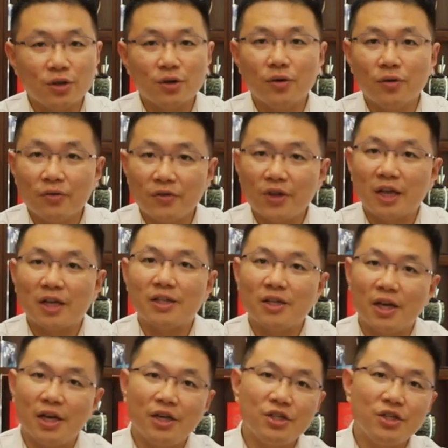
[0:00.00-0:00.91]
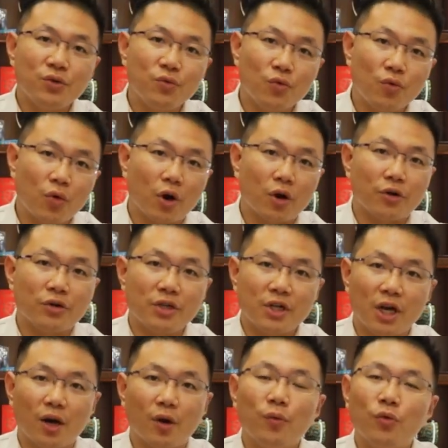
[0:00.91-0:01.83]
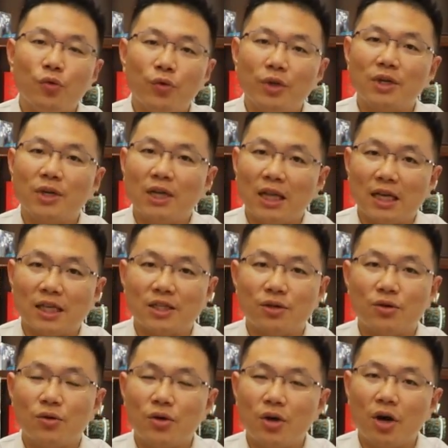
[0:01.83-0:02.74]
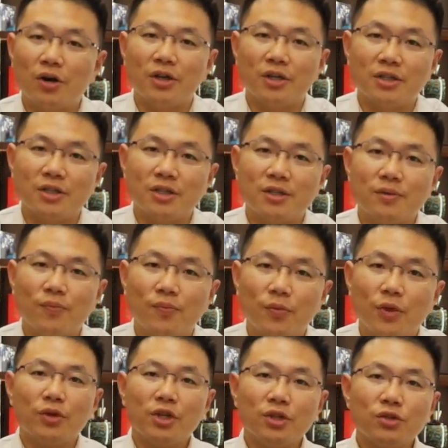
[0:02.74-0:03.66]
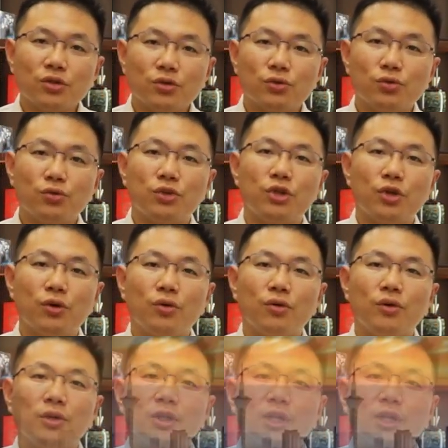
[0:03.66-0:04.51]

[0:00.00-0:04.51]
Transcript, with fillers: still that Asian water town with classical gardens. Within Suzhou,